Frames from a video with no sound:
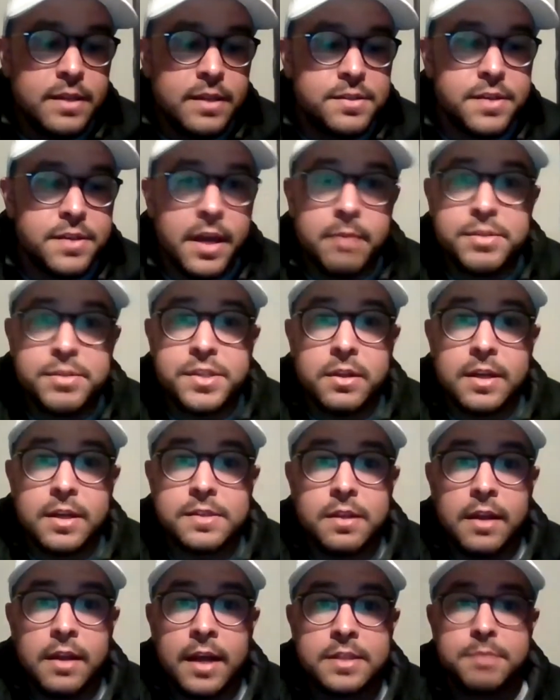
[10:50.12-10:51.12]
Sam still
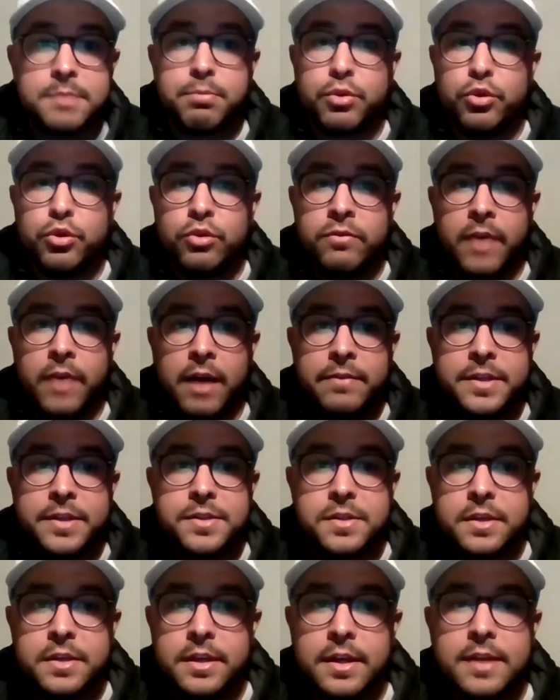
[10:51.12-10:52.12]
has a lot to prove.
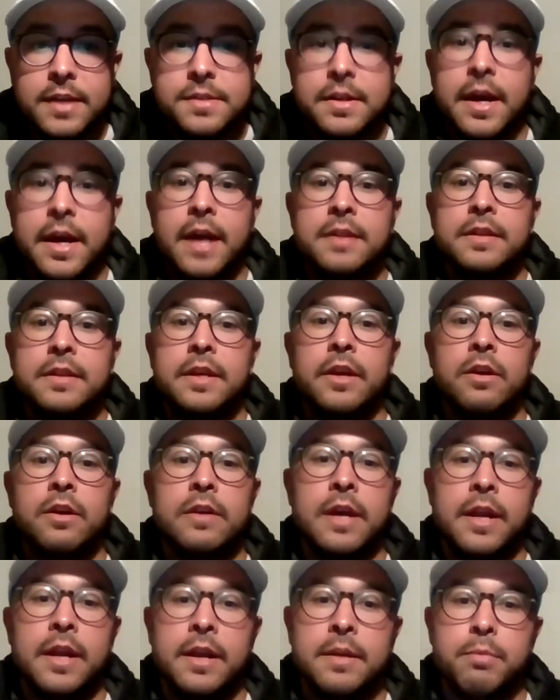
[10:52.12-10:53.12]
Obviously, he hasn't had the year
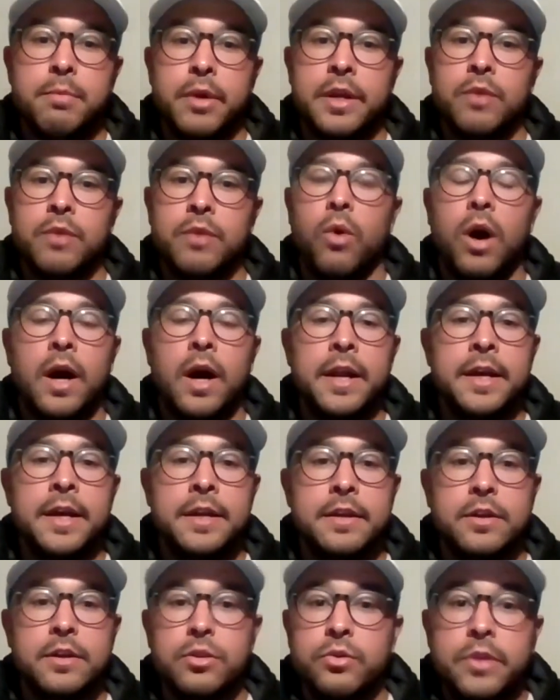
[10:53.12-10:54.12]
that anybody
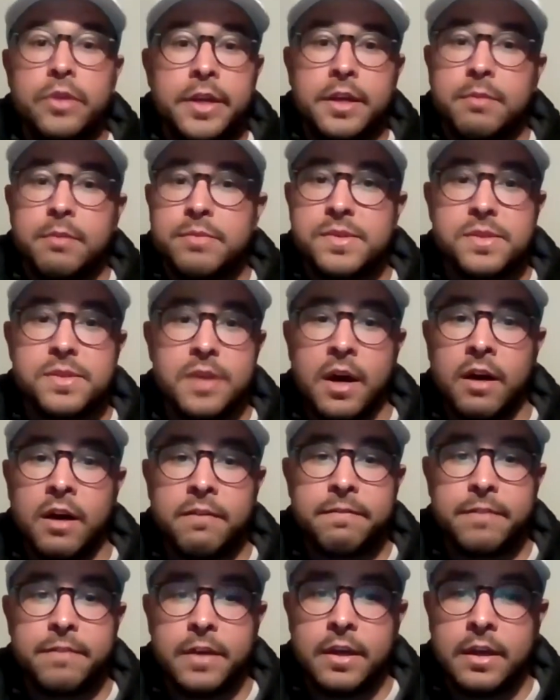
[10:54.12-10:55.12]
wanted, including
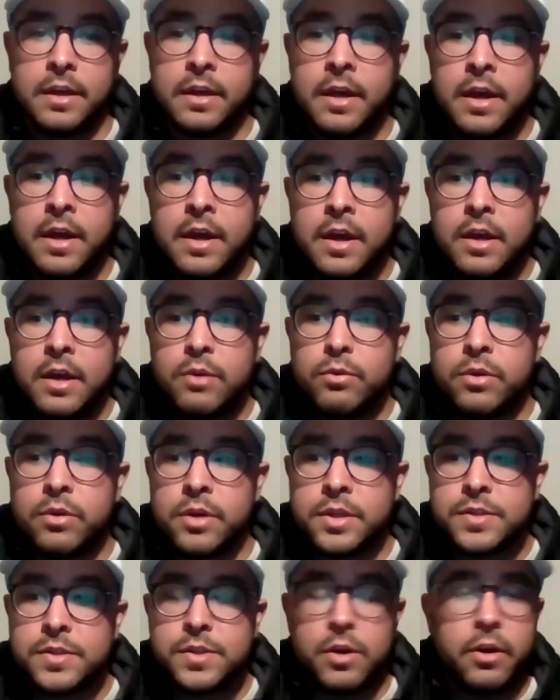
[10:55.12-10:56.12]
himself. He
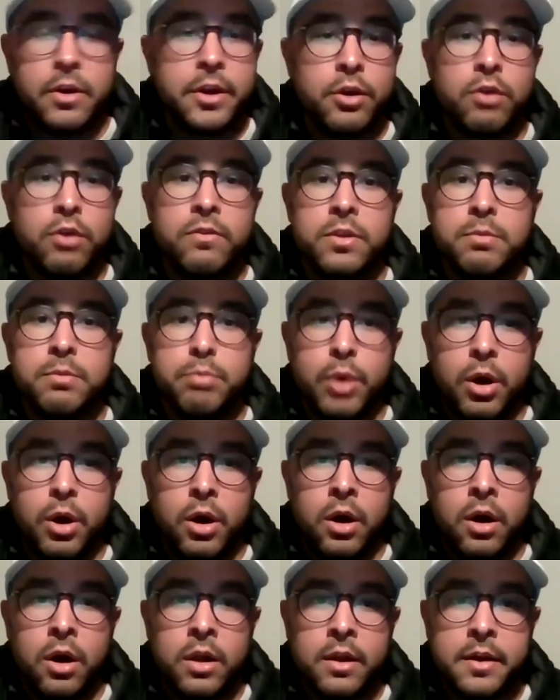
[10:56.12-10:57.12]
was turning over the
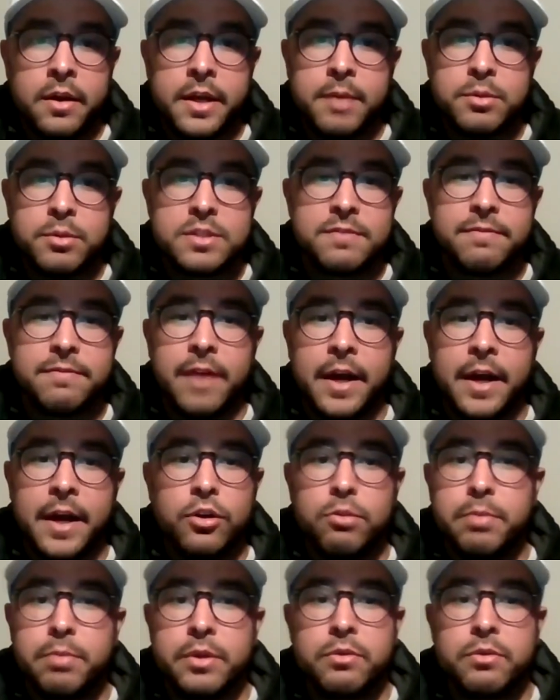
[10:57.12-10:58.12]
ball, unable to find
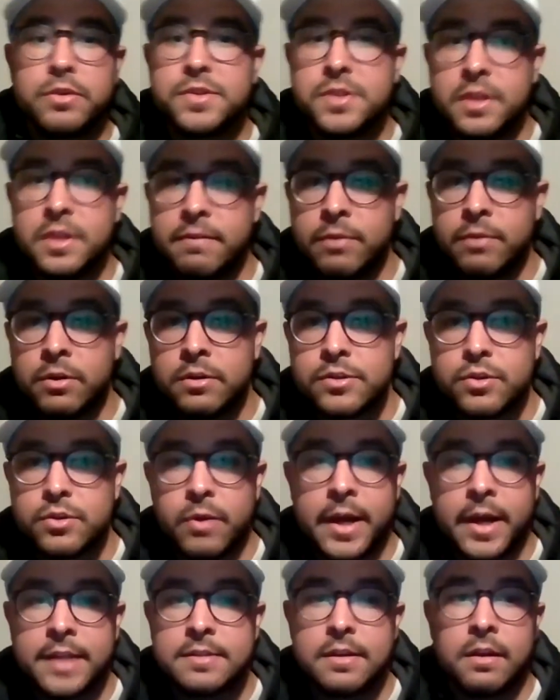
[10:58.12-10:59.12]
open receivers.
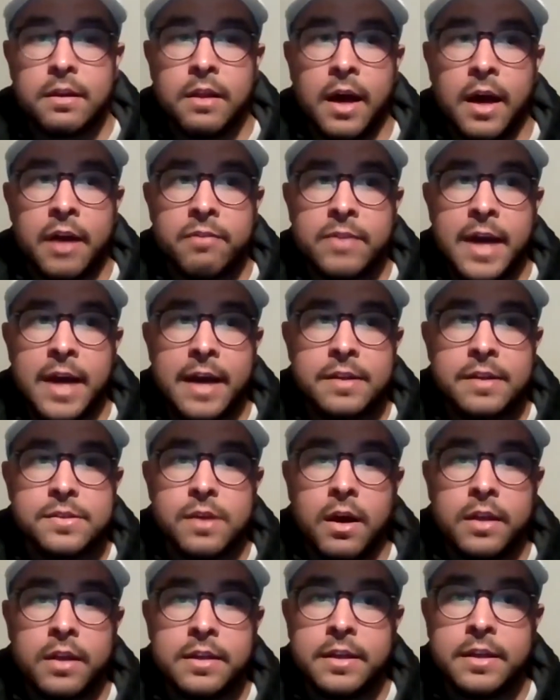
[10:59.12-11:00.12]
Granted, a lot of that is
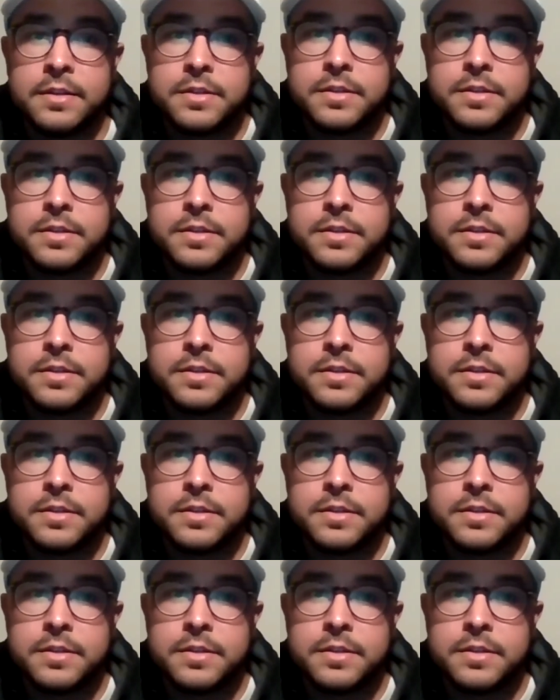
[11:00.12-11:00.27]
on the